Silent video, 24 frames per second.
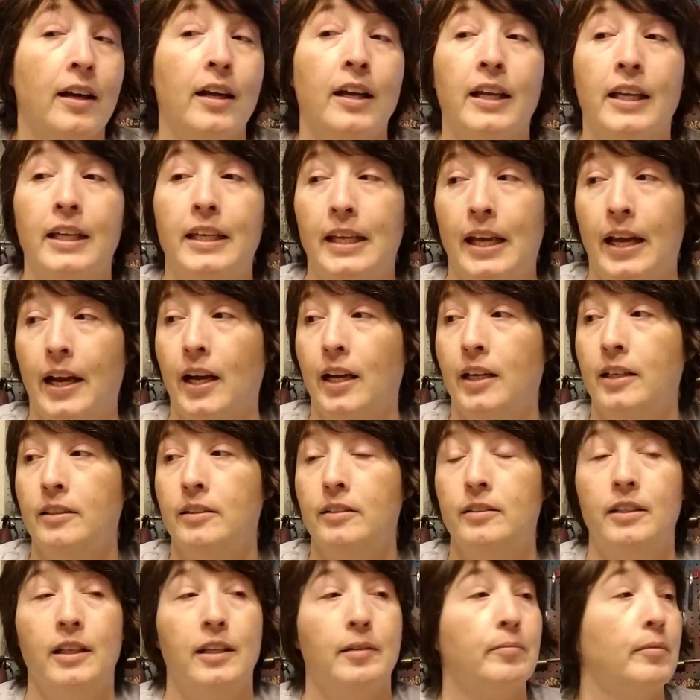yeah,
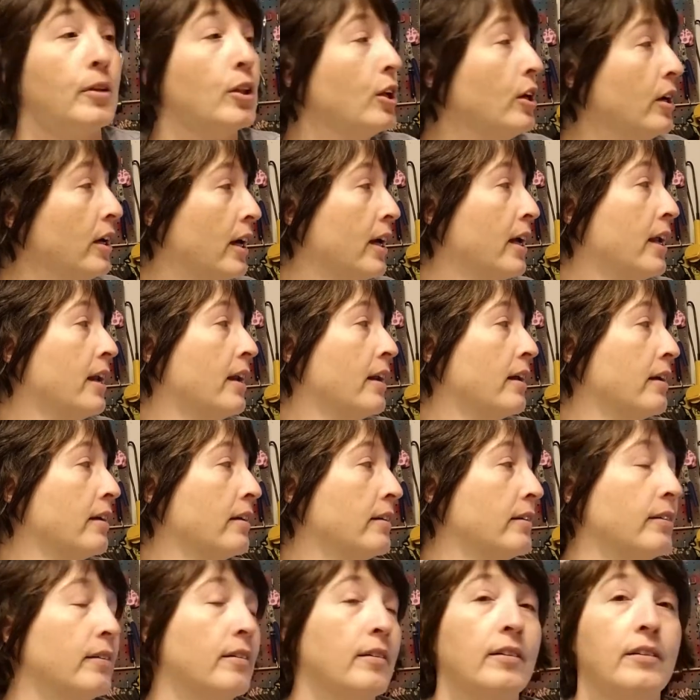I'm looking
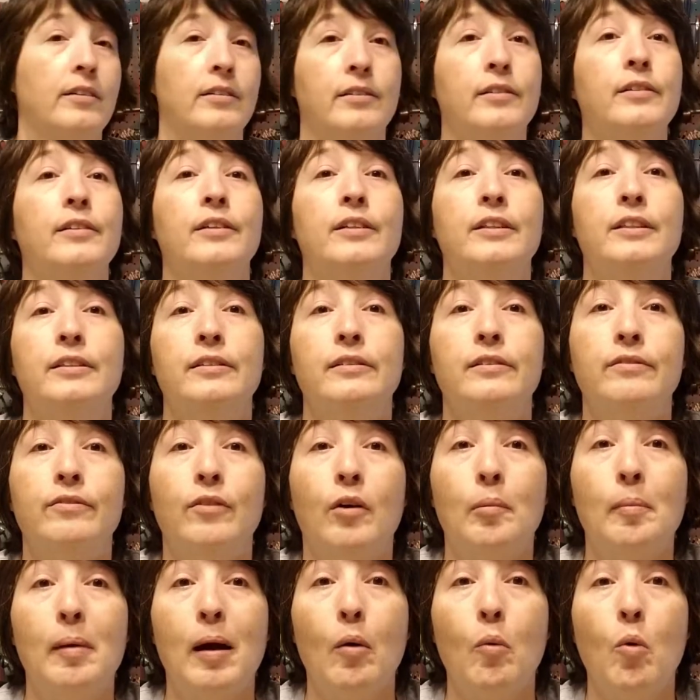for
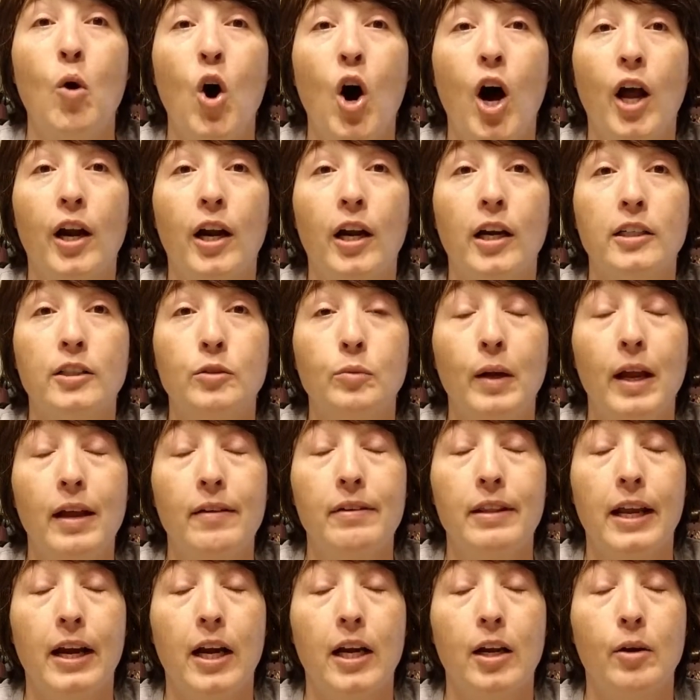my water. It's way over
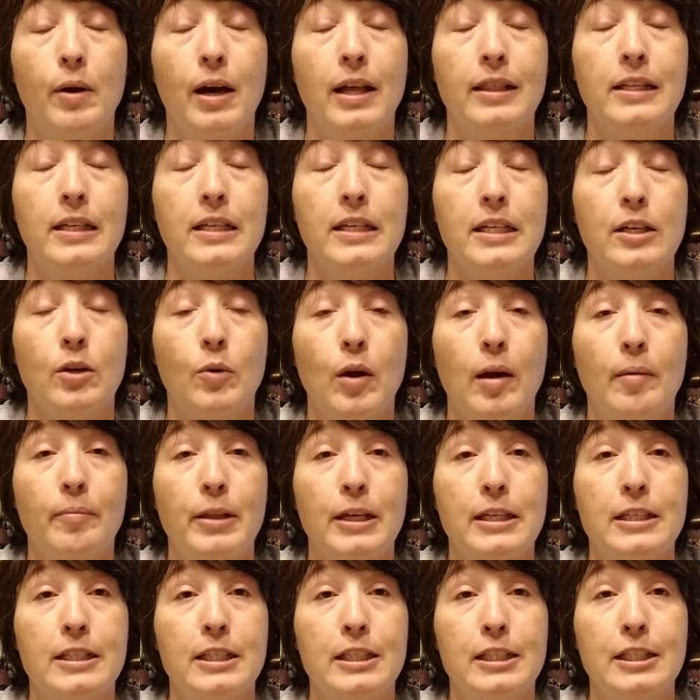there. I don't have to interrupt
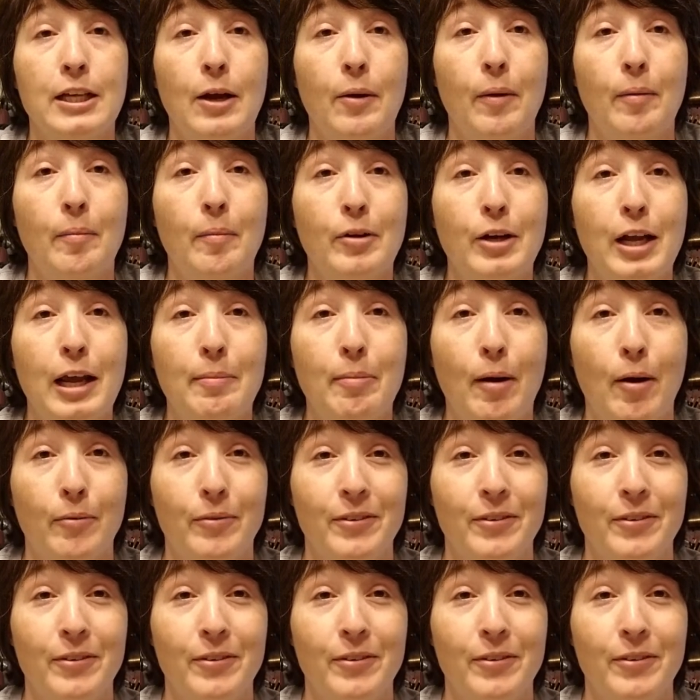this, so I'm gonna keep on.